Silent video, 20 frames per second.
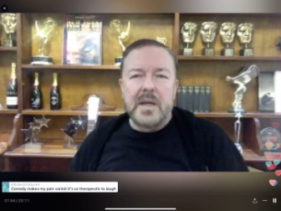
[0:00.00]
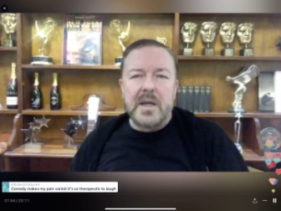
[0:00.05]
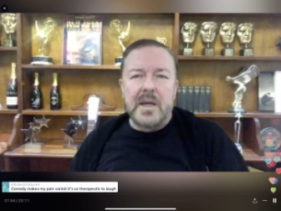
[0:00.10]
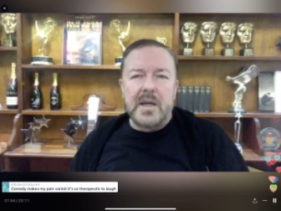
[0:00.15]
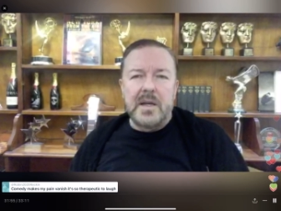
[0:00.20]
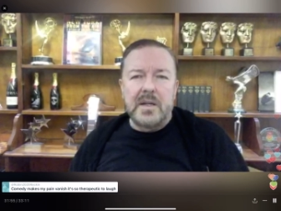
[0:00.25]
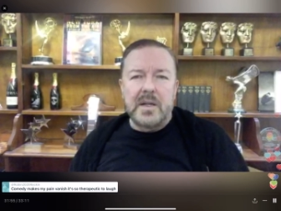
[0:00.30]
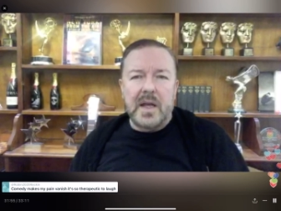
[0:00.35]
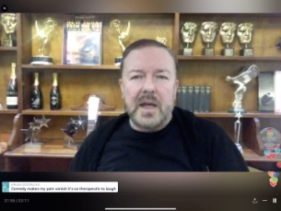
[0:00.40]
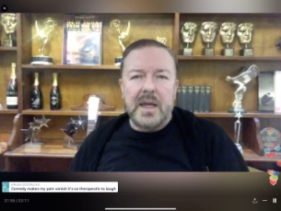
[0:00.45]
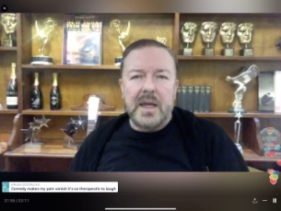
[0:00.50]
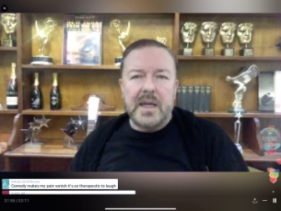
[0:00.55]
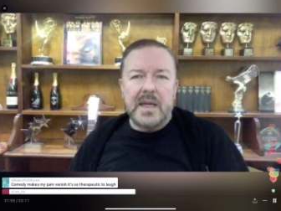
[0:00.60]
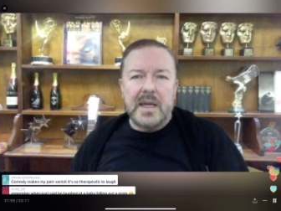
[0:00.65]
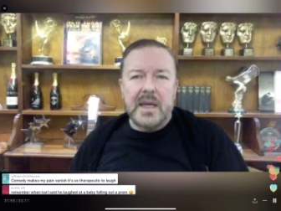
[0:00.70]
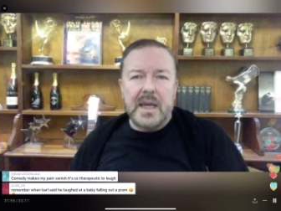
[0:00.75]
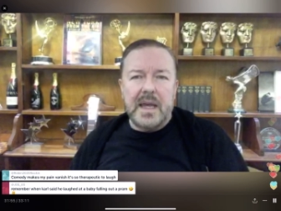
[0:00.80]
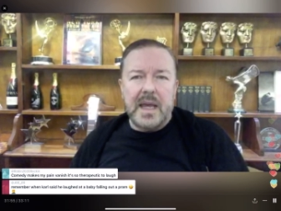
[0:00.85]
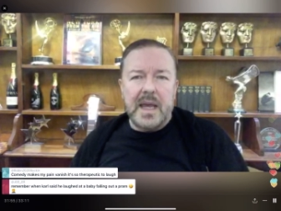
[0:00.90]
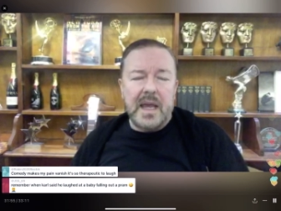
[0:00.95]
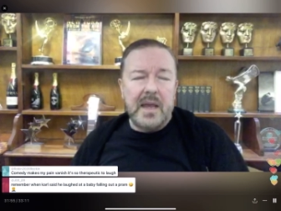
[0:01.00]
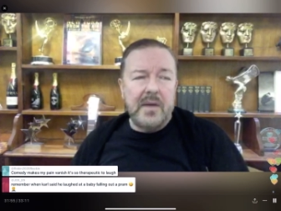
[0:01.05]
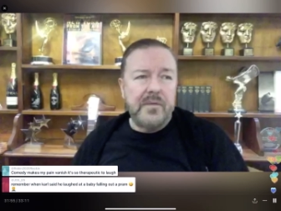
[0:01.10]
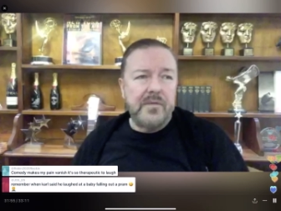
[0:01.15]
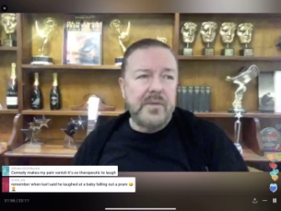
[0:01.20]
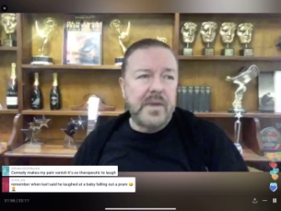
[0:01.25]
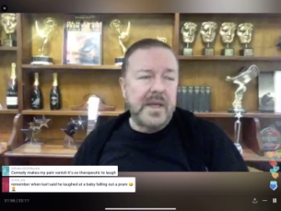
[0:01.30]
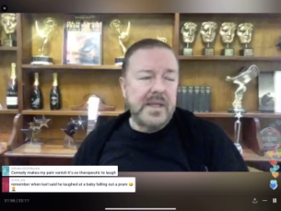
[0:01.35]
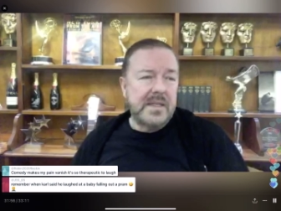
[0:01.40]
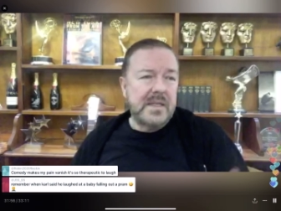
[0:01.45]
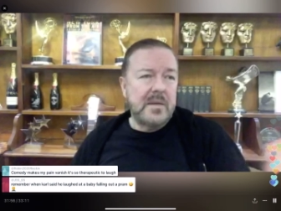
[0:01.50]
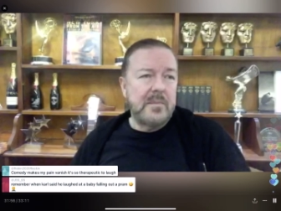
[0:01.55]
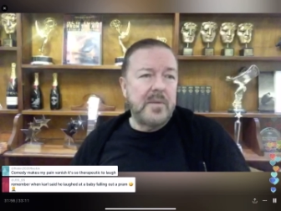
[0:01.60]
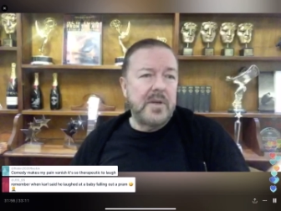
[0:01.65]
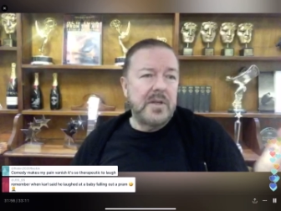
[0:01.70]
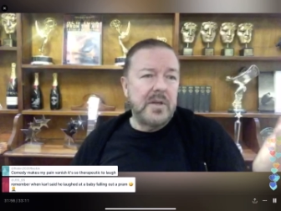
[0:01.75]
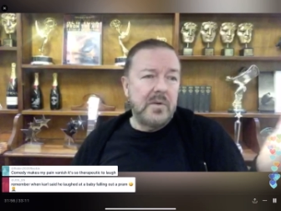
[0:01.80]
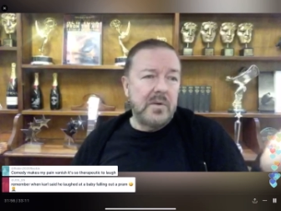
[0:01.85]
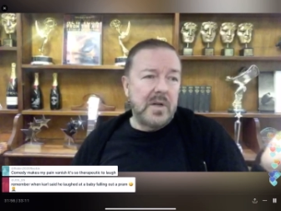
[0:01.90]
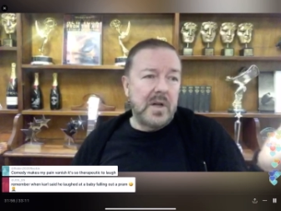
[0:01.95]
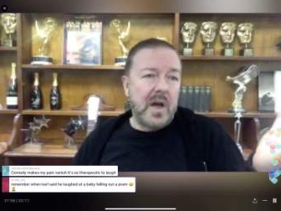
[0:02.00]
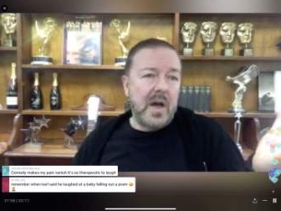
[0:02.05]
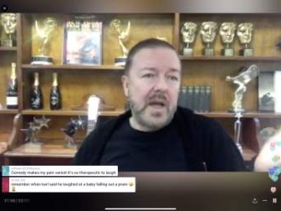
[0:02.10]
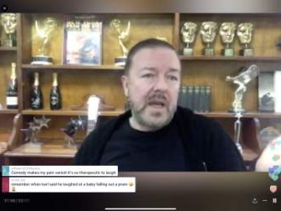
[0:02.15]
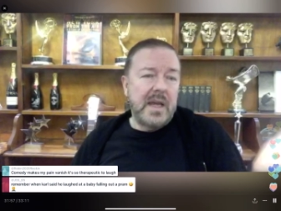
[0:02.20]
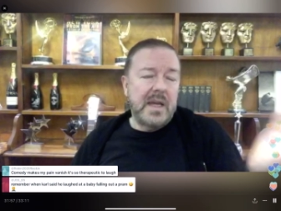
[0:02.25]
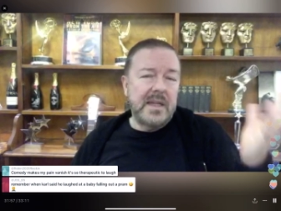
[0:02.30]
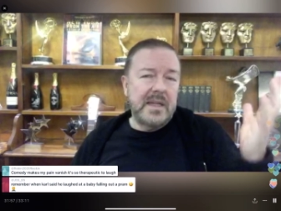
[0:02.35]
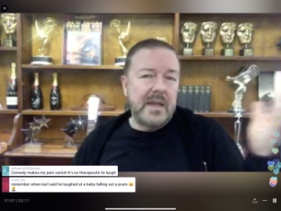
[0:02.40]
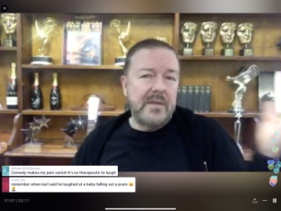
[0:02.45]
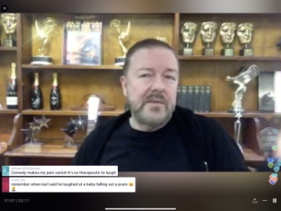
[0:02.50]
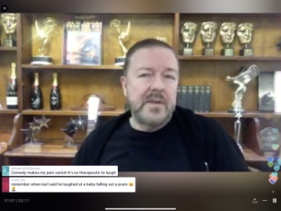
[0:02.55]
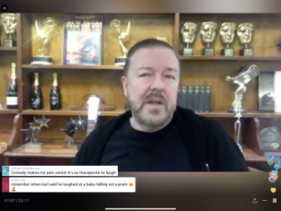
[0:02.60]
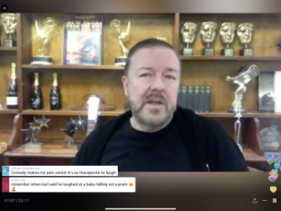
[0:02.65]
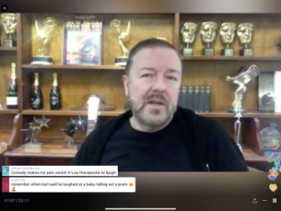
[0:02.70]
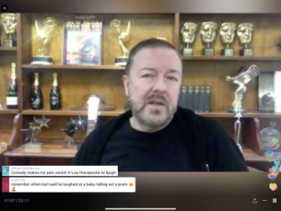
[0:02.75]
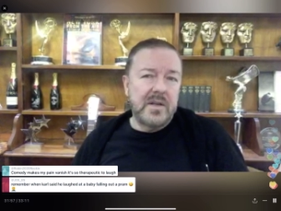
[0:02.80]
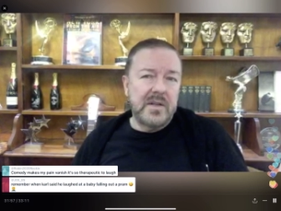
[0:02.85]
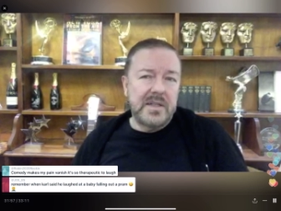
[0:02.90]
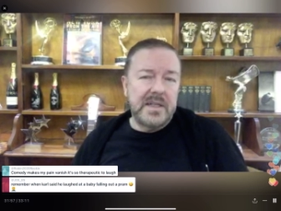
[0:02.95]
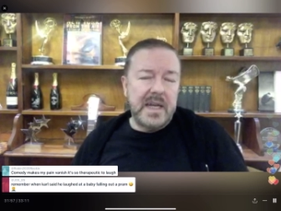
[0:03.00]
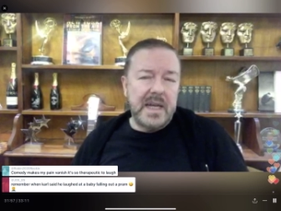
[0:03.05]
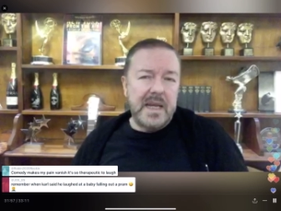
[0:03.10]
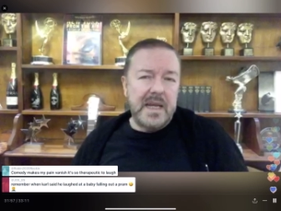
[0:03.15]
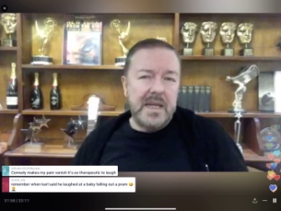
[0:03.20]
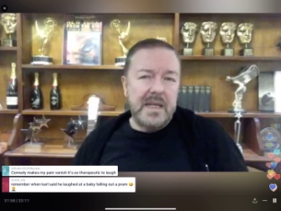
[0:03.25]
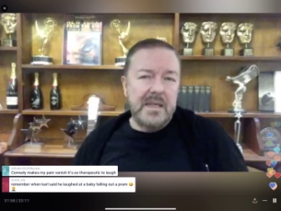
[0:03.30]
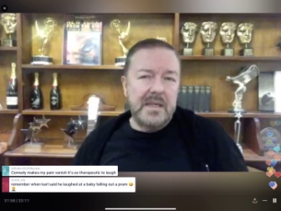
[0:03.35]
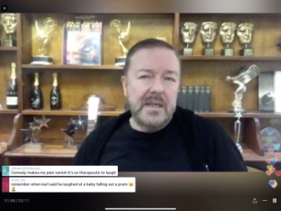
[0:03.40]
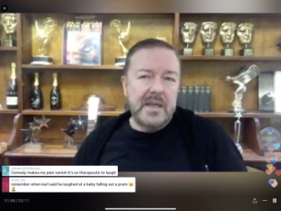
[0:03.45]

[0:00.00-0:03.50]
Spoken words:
Like, if there's someone you like and they've done a good deed